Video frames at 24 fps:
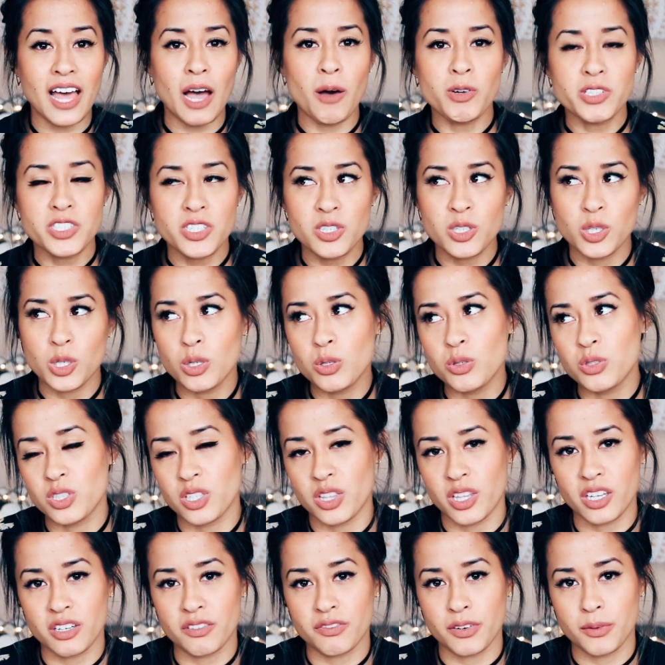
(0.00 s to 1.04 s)
that was a huge
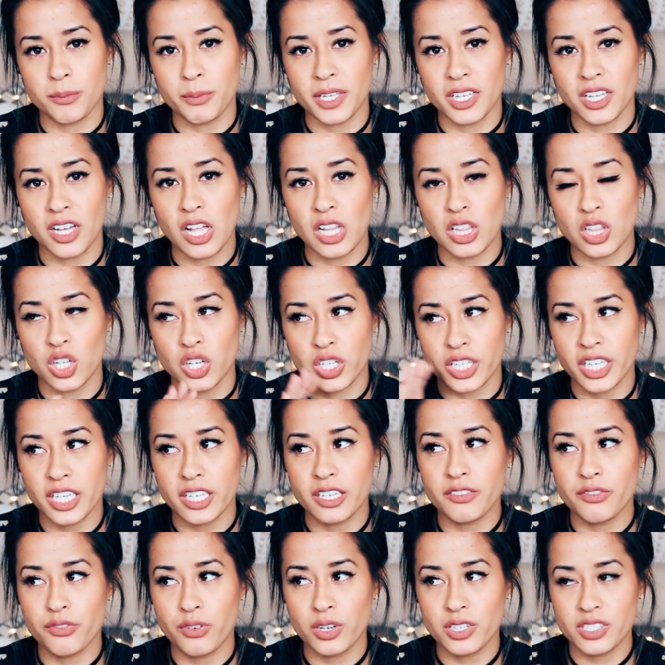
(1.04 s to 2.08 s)
thing for me
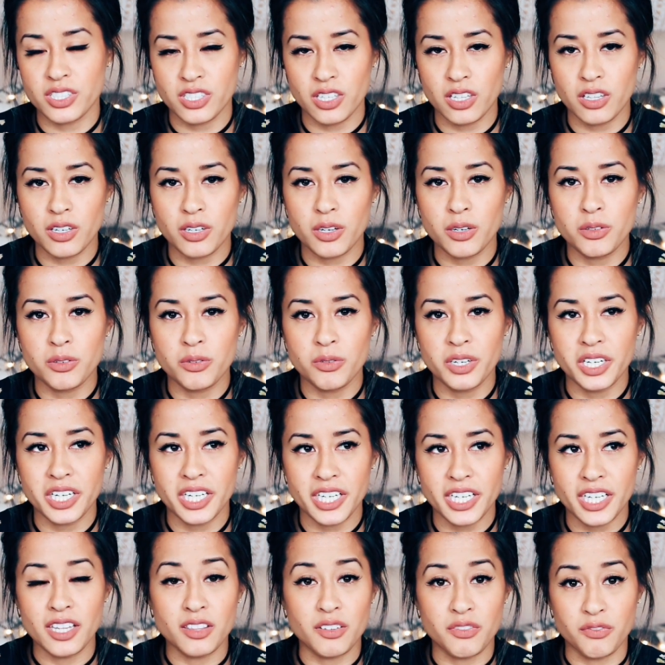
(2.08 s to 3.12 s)
looking for a silicone
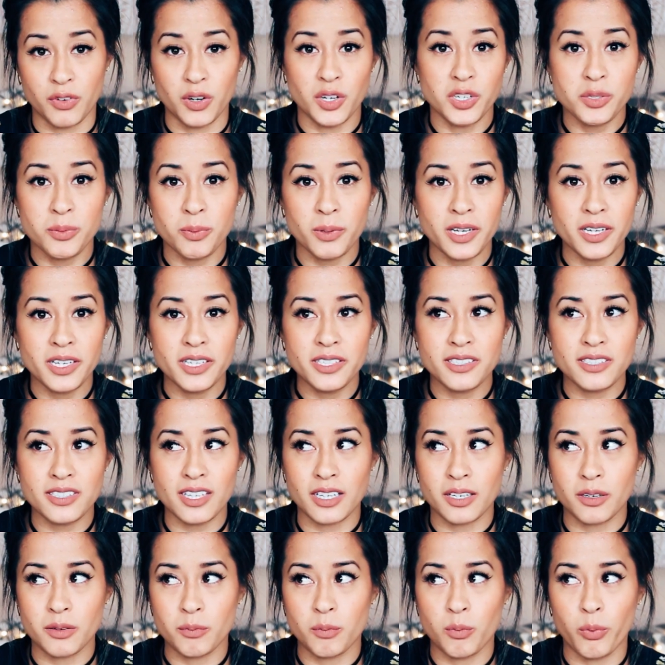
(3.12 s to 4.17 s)
ring in the first place,
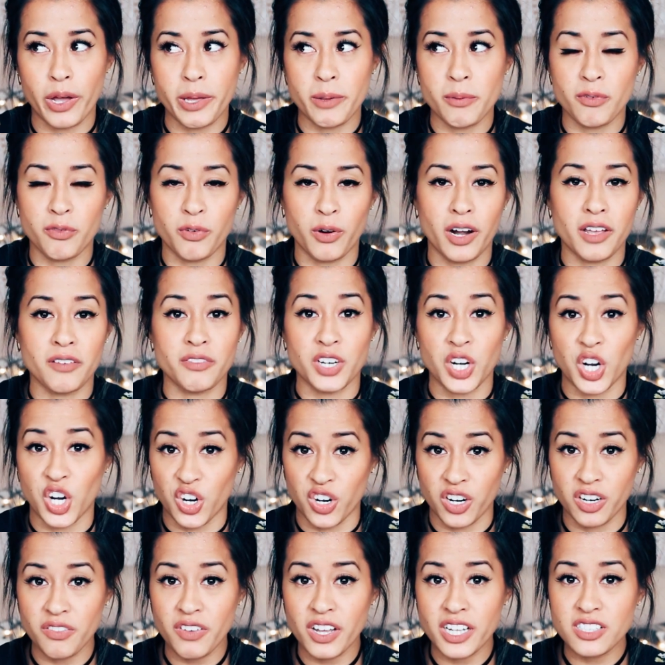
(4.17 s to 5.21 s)
like way before I even
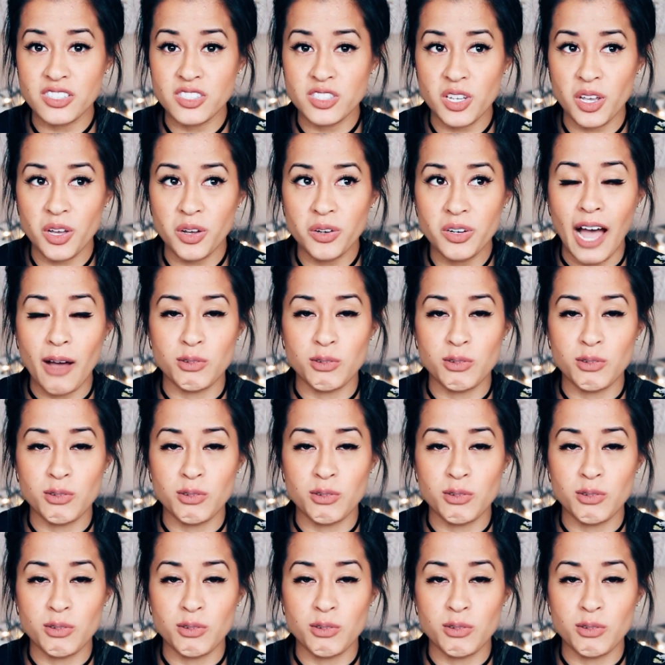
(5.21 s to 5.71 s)
heard of Enso.